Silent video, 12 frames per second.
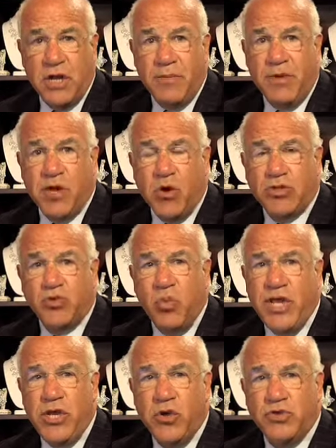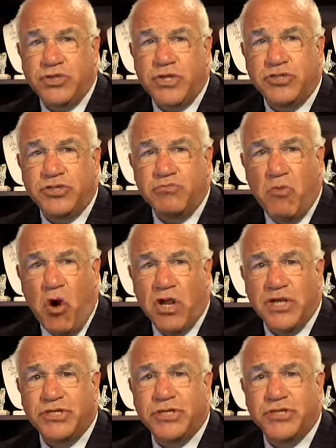because we use the
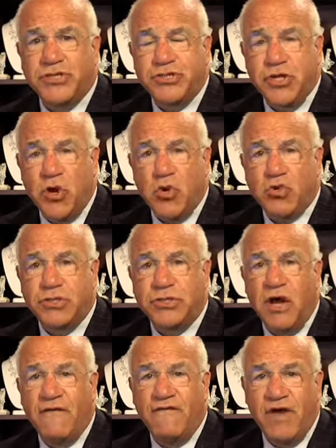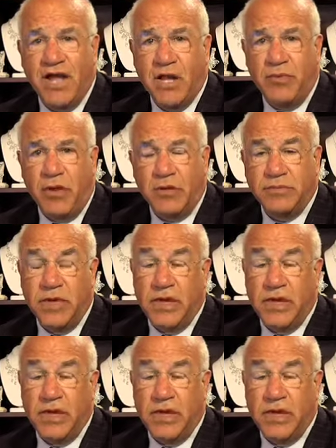smallest stones available.